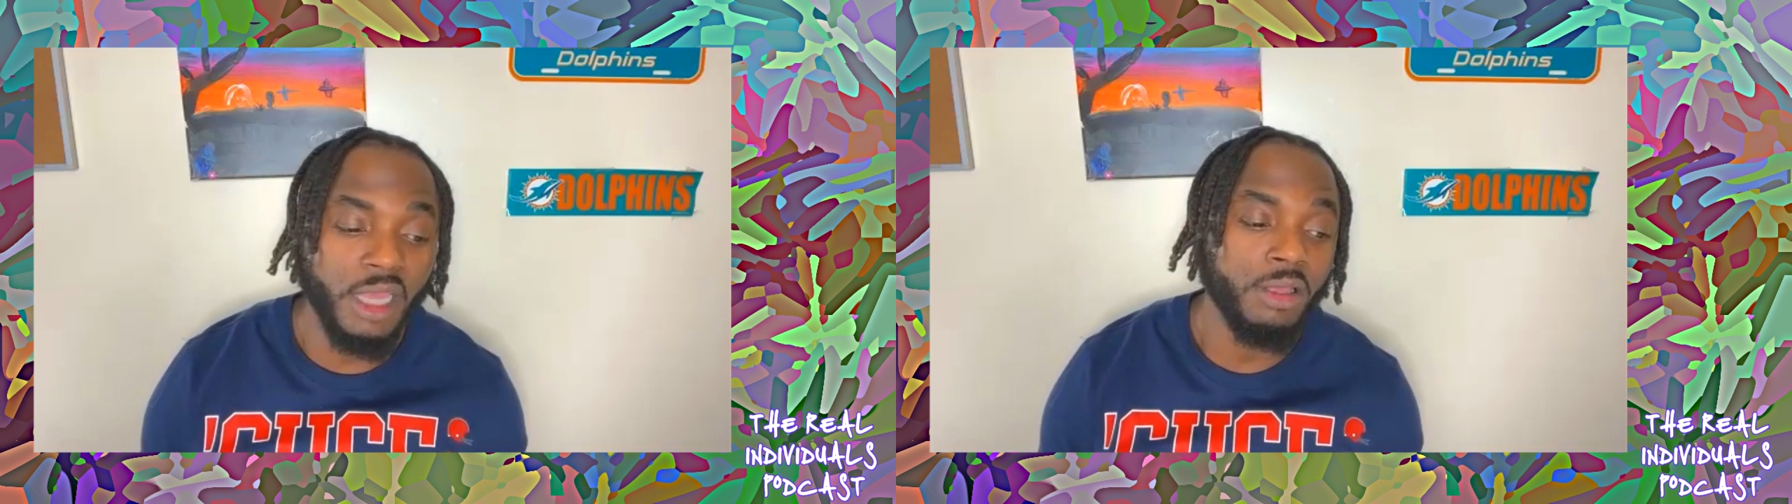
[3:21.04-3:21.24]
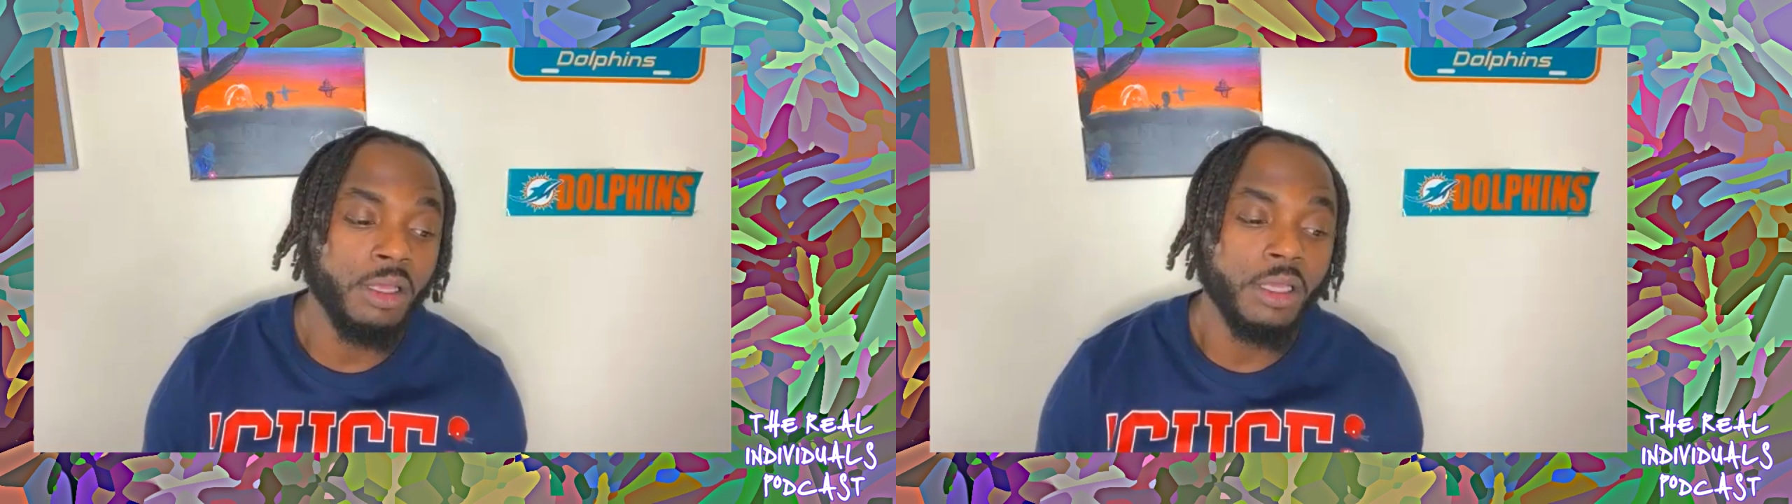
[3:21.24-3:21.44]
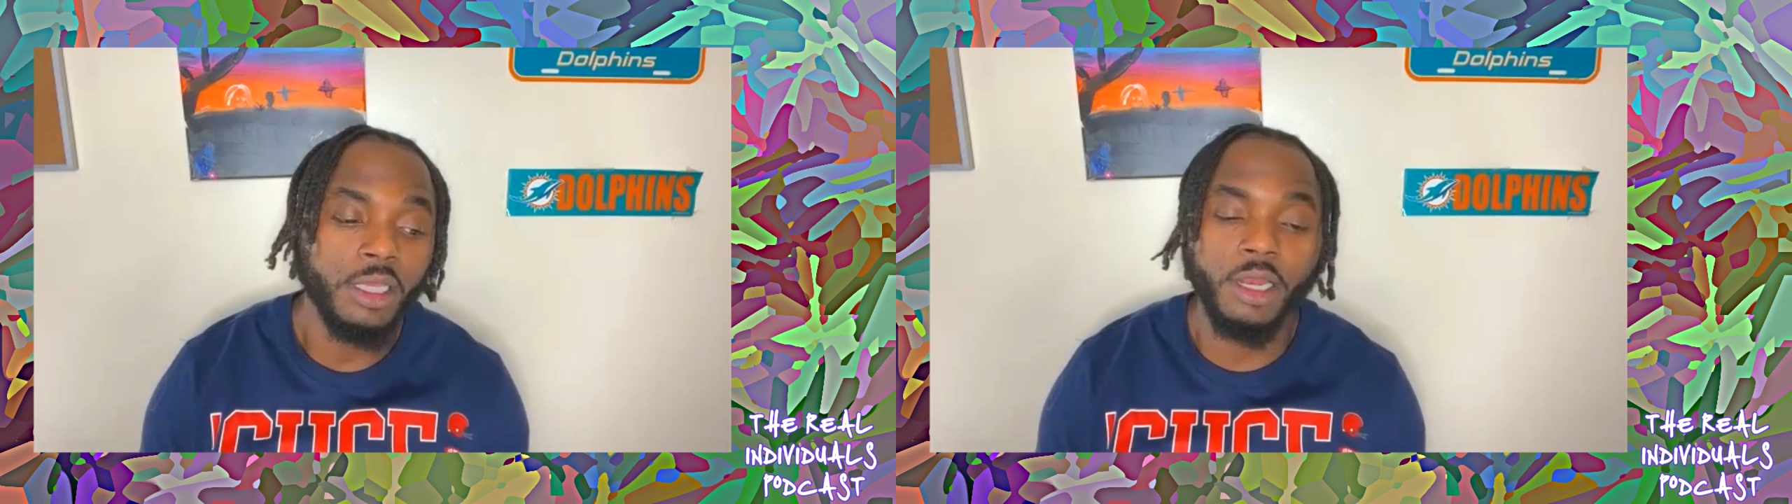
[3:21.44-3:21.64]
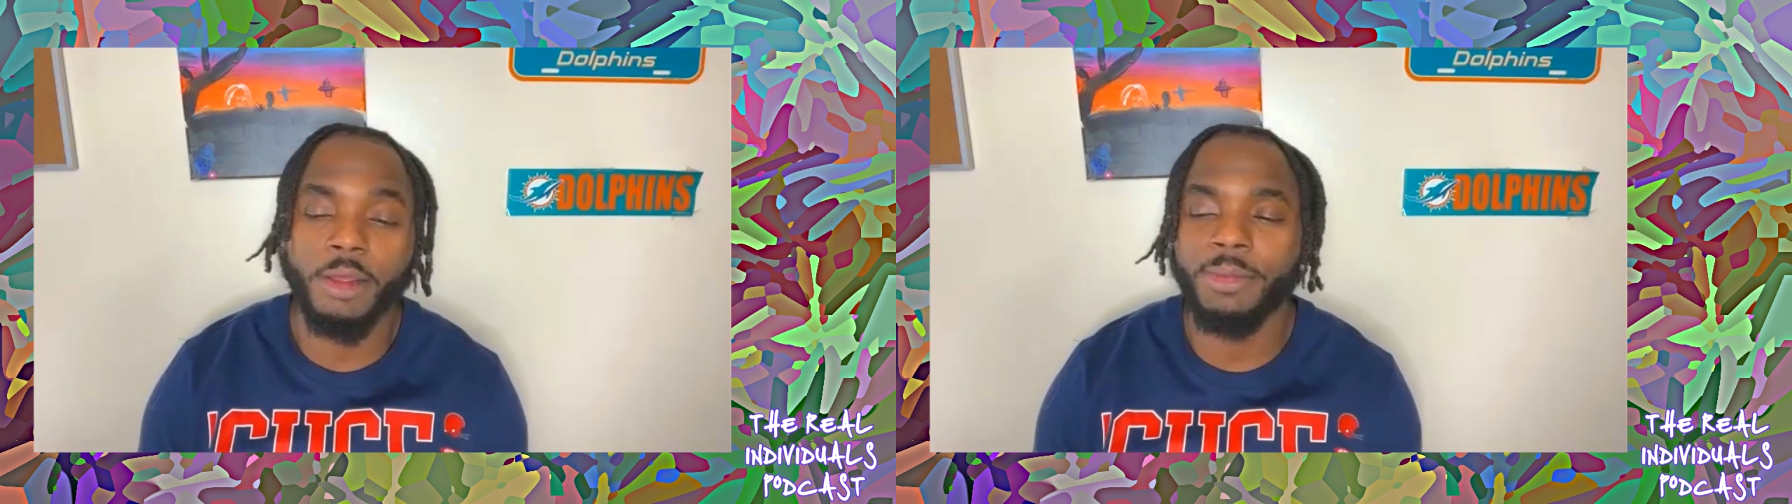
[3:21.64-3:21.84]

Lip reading: You know what I